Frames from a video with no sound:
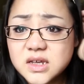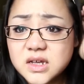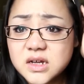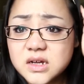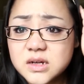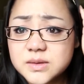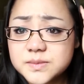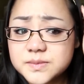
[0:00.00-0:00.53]

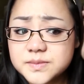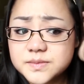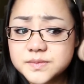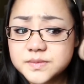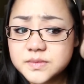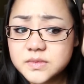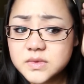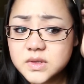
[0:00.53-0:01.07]
and
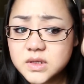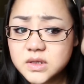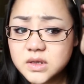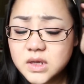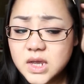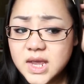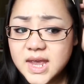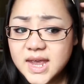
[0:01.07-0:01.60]

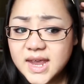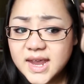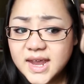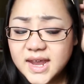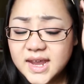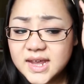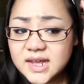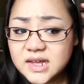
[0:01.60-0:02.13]

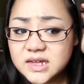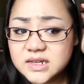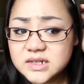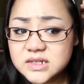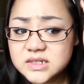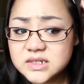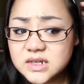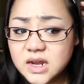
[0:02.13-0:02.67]

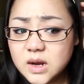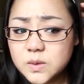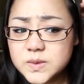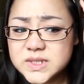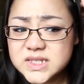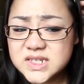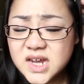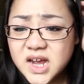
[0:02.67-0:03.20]
I
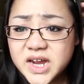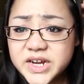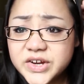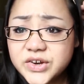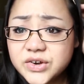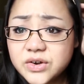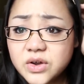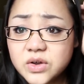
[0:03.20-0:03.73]
was
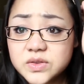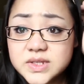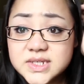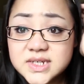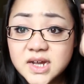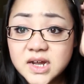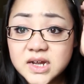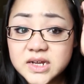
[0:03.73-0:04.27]
tired all the
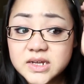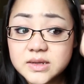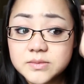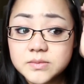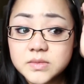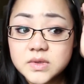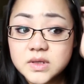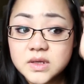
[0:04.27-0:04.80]

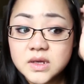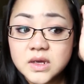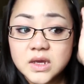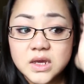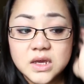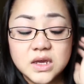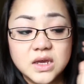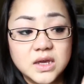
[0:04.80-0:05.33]
time.
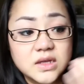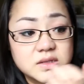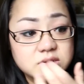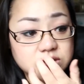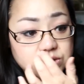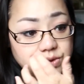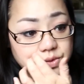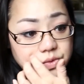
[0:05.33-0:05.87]
And
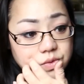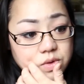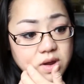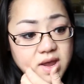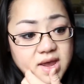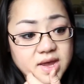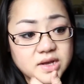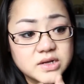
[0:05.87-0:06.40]
so
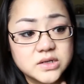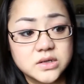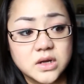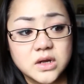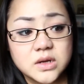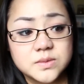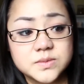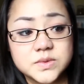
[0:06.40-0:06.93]
at
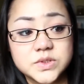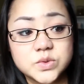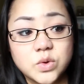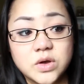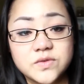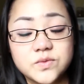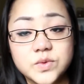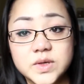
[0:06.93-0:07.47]

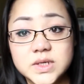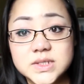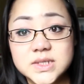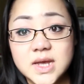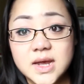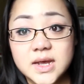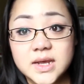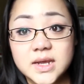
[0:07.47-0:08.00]
12 weeks,
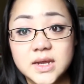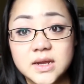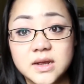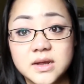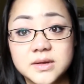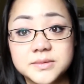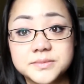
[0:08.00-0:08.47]
I,